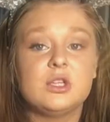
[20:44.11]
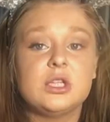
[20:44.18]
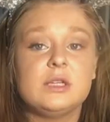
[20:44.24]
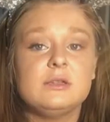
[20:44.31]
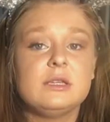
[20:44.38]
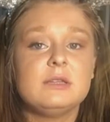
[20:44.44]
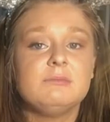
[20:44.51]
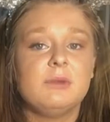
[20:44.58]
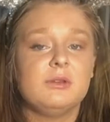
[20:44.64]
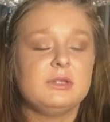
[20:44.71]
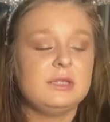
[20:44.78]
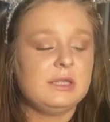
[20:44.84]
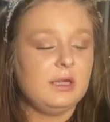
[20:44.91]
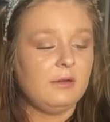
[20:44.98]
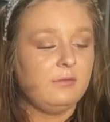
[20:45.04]
she uses
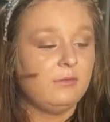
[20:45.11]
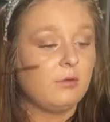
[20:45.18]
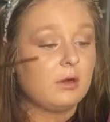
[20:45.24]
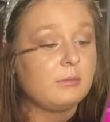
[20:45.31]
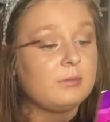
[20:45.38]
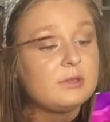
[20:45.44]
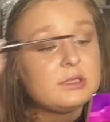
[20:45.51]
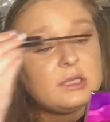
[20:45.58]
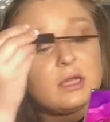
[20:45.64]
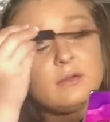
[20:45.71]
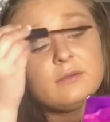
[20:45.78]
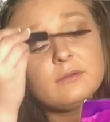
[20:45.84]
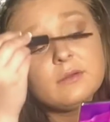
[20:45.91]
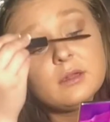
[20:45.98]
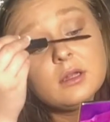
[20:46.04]
mostly affordable
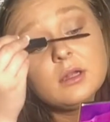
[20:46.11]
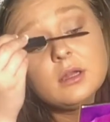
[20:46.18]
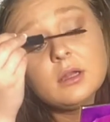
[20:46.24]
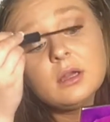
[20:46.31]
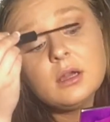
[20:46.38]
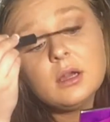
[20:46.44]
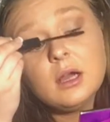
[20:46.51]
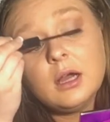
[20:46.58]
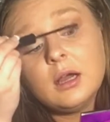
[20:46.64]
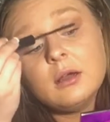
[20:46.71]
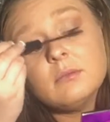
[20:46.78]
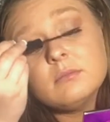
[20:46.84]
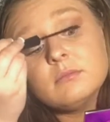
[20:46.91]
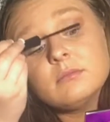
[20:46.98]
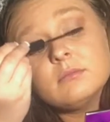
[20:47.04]
stuff.
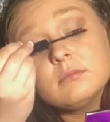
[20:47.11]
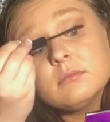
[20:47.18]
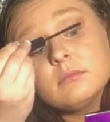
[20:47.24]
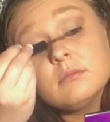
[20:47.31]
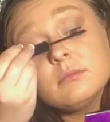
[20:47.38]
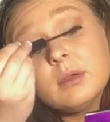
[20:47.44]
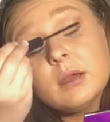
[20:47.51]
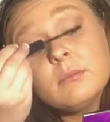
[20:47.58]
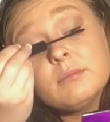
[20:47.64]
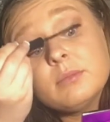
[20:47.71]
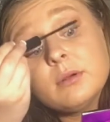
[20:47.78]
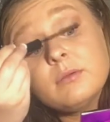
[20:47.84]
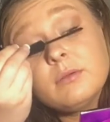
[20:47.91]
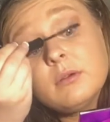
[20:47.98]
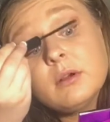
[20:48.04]
But
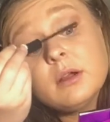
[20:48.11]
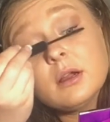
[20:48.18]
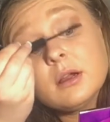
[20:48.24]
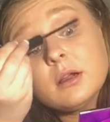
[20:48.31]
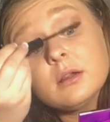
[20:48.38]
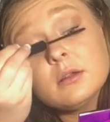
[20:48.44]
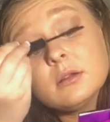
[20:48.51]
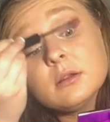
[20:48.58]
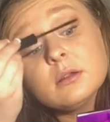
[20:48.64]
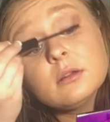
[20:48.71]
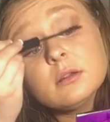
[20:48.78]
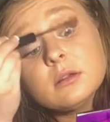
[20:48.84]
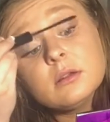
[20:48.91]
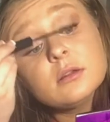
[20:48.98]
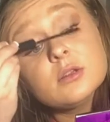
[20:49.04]
before,
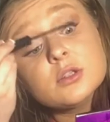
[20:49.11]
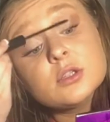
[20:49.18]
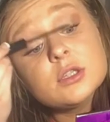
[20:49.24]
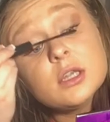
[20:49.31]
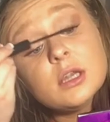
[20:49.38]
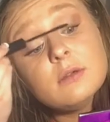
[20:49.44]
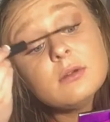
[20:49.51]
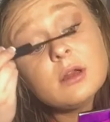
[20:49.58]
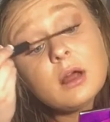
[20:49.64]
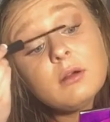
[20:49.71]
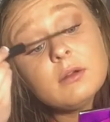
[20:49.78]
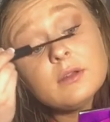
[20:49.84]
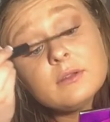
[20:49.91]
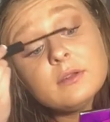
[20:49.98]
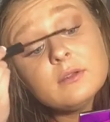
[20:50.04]
she would
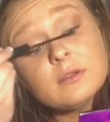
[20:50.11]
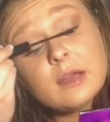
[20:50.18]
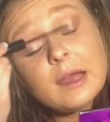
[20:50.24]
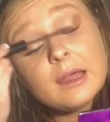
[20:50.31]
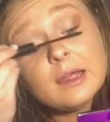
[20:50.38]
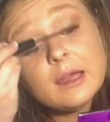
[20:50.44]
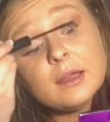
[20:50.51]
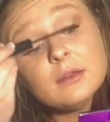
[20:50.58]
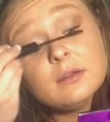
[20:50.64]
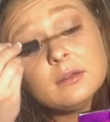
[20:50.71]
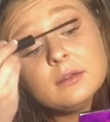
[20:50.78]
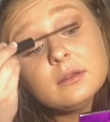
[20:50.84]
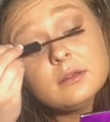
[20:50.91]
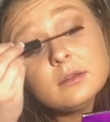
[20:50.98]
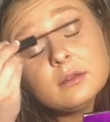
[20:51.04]
always use high-end
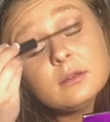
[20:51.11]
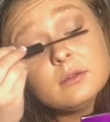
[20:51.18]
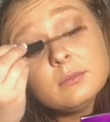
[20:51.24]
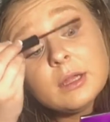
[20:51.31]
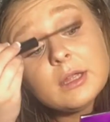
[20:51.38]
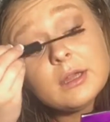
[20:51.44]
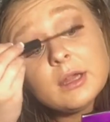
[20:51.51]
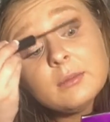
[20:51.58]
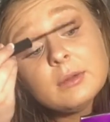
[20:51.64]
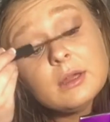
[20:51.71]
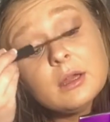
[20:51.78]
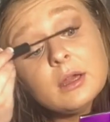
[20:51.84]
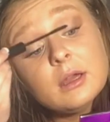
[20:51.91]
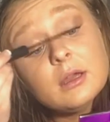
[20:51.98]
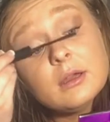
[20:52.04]
makeup.
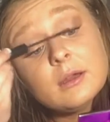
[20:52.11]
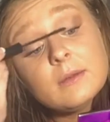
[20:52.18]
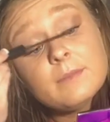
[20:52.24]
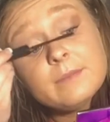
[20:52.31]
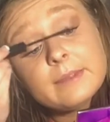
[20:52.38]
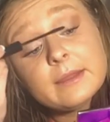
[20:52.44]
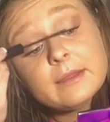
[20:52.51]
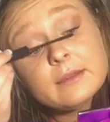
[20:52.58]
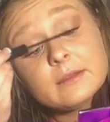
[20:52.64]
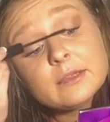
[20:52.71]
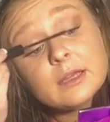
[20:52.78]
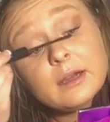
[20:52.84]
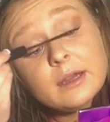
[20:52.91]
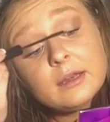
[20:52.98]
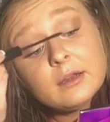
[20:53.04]

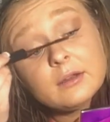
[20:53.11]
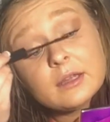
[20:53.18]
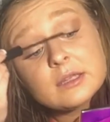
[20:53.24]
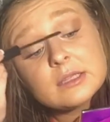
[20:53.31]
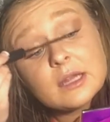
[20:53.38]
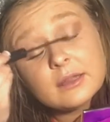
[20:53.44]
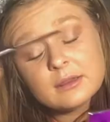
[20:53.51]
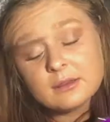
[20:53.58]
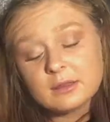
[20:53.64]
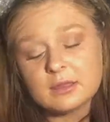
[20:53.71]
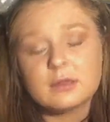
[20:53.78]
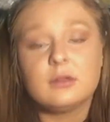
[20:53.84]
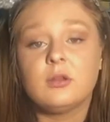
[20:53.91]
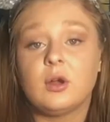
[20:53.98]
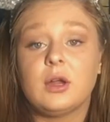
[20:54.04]
So I know that's not the
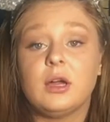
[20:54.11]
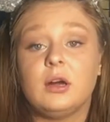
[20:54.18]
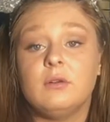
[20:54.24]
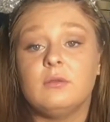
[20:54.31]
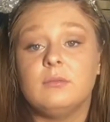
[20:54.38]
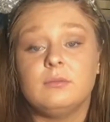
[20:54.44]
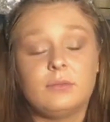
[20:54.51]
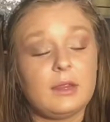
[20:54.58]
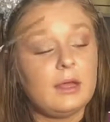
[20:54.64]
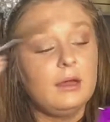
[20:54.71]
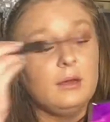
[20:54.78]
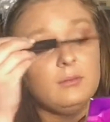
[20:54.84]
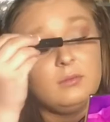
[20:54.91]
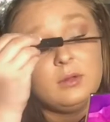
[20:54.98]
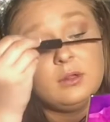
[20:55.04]
L'Oreal
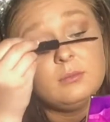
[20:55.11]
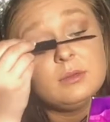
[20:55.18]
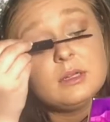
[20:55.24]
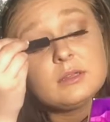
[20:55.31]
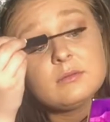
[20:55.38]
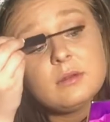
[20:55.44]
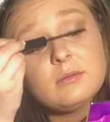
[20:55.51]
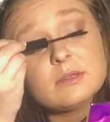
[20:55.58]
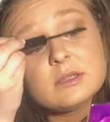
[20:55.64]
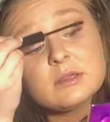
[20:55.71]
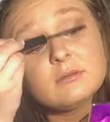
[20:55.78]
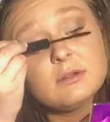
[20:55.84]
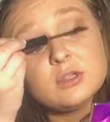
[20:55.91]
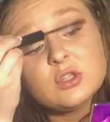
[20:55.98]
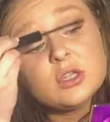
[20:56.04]
Voluminous one wasn't
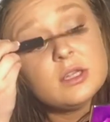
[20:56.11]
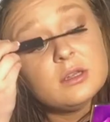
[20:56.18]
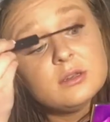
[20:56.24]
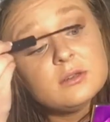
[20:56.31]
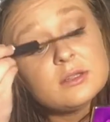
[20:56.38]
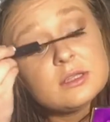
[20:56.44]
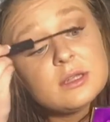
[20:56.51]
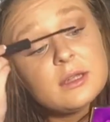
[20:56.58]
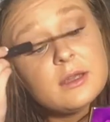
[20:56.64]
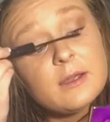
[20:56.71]
the one she used,